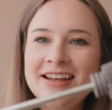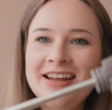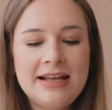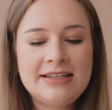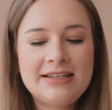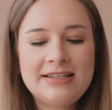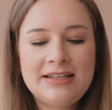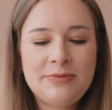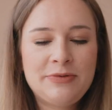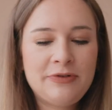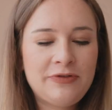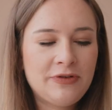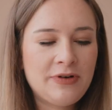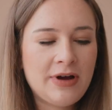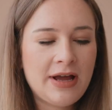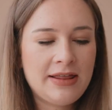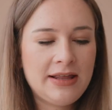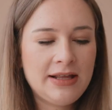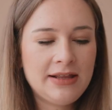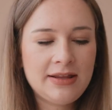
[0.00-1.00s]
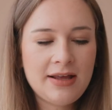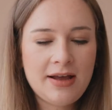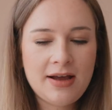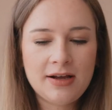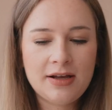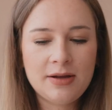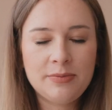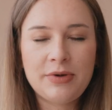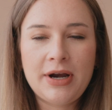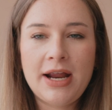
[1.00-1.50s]
As I said before, I think the
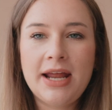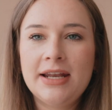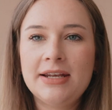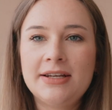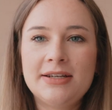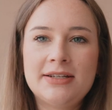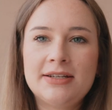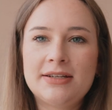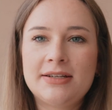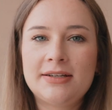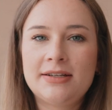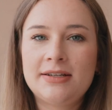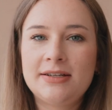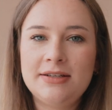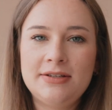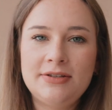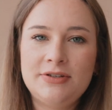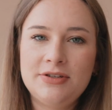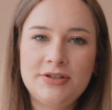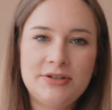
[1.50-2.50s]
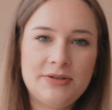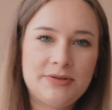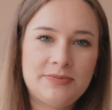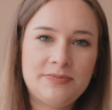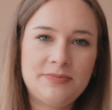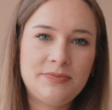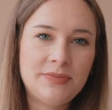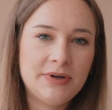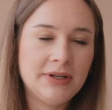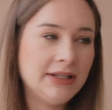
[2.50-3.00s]
Hucker brand is
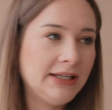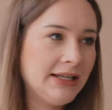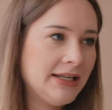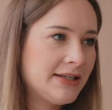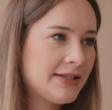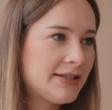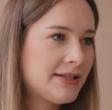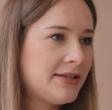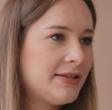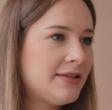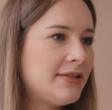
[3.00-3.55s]
just brilliant.